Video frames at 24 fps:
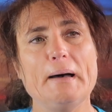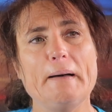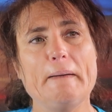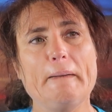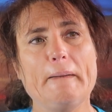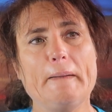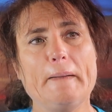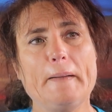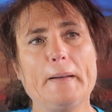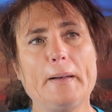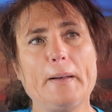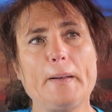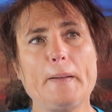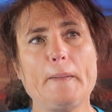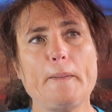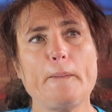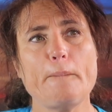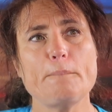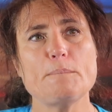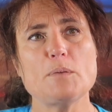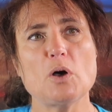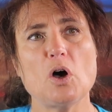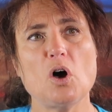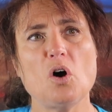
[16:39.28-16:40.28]

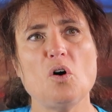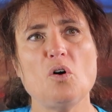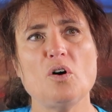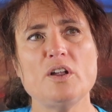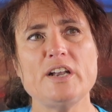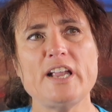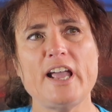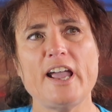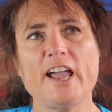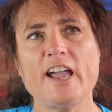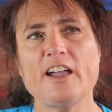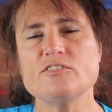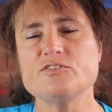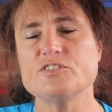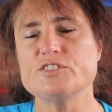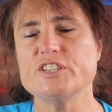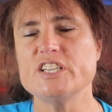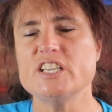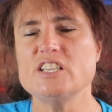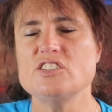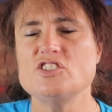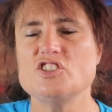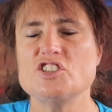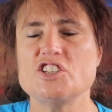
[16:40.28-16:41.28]
On
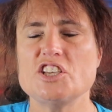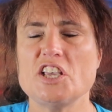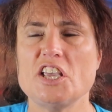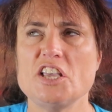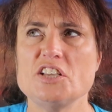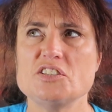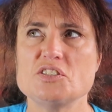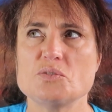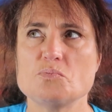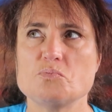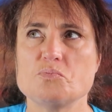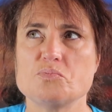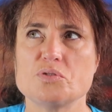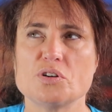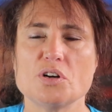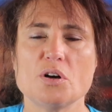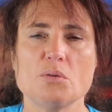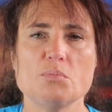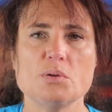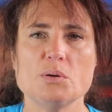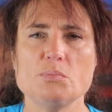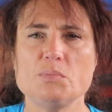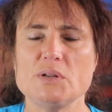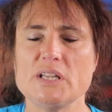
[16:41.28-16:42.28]
average, it's
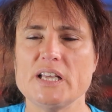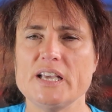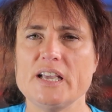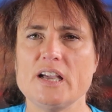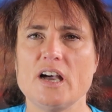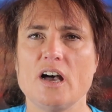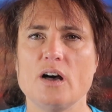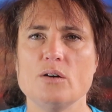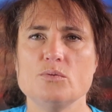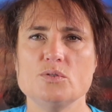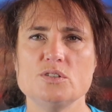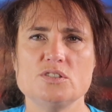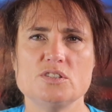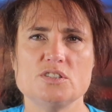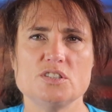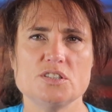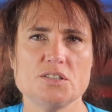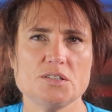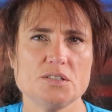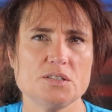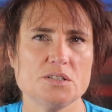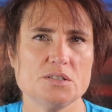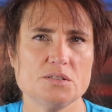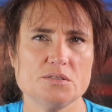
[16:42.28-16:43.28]
probably, I would
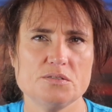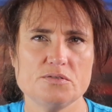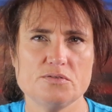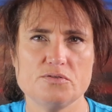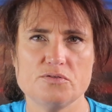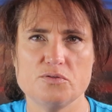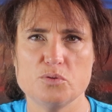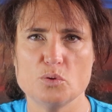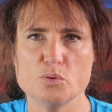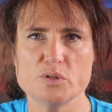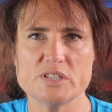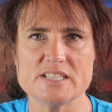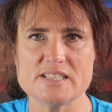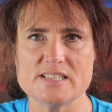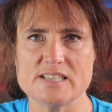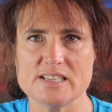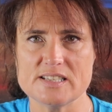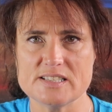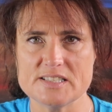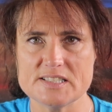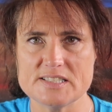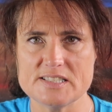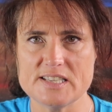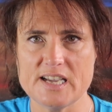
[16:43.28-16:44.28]
do 4 to
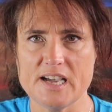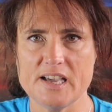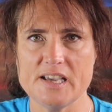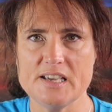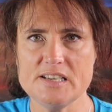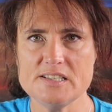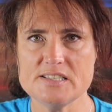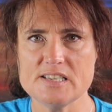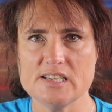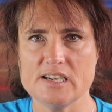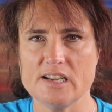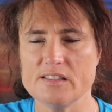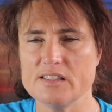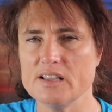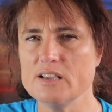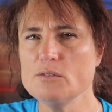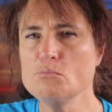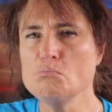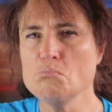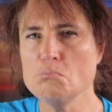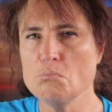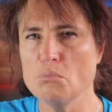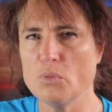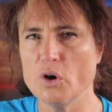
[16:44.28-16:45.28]
6 days, and I
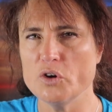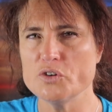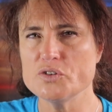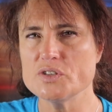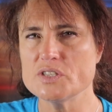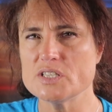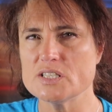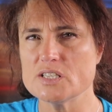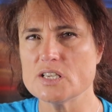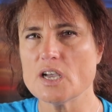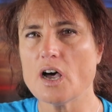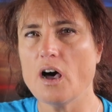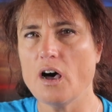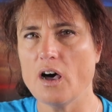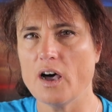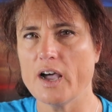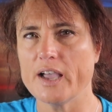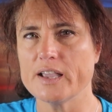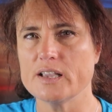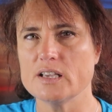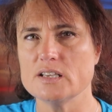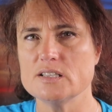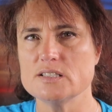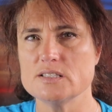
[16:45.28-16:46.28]
think most
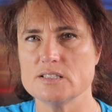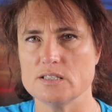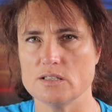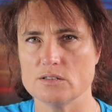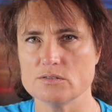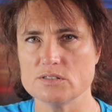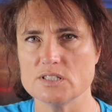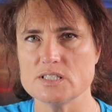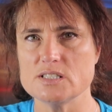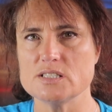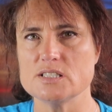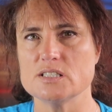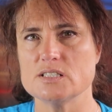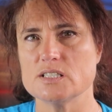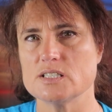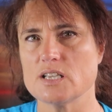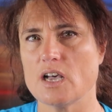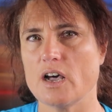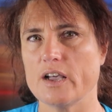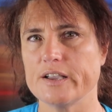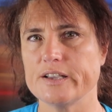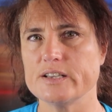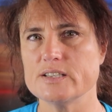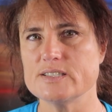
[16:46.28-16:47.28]
hikers, long distance
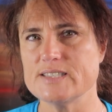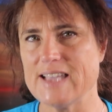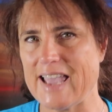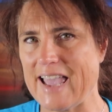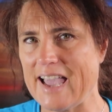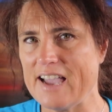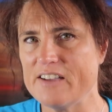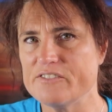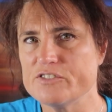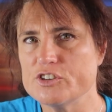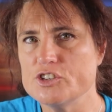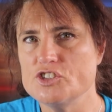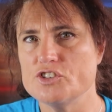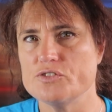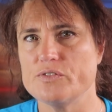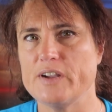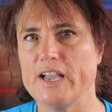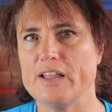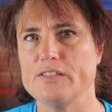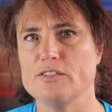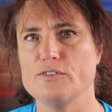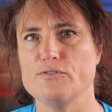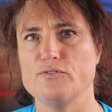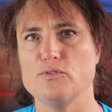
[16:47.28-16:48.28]
hikers, average
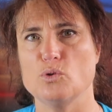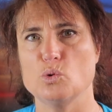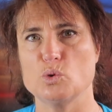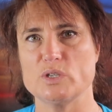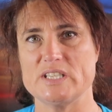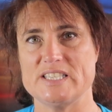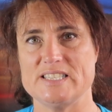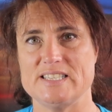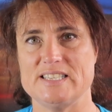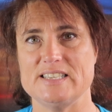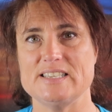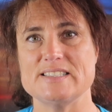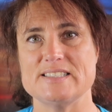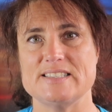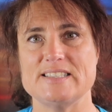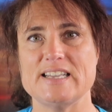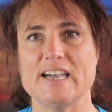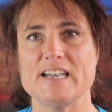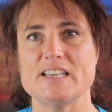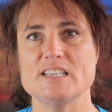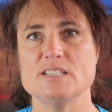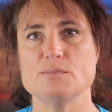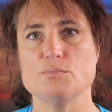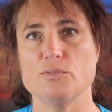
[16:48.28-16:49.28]
around the 4 to 6
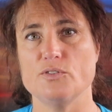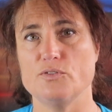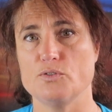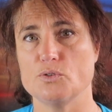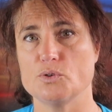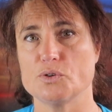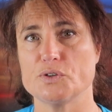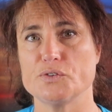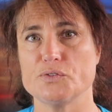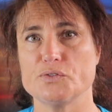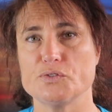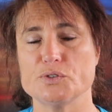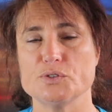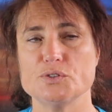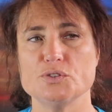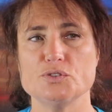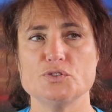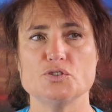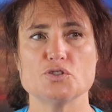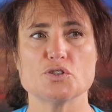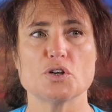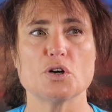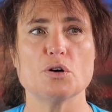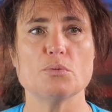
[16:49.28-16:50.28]
days before a
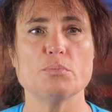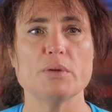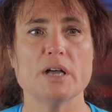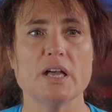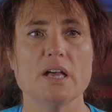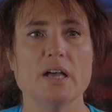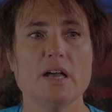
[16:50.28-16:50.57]
food drop.